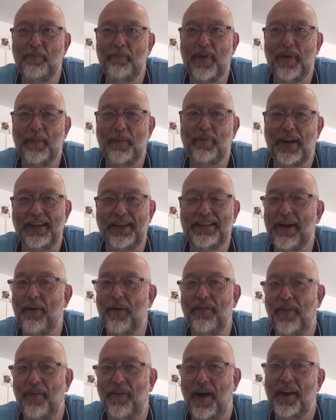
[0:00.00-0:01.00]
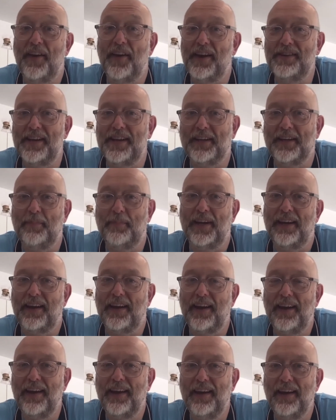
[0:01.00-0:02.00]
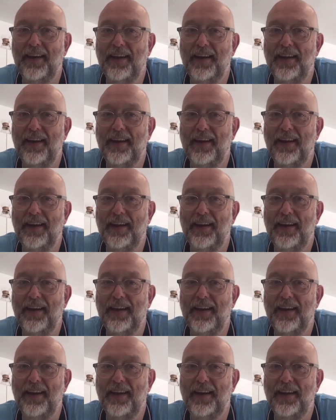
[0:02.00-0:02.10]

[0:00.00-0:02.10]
I'd be bloody terrified and I'd take a peek.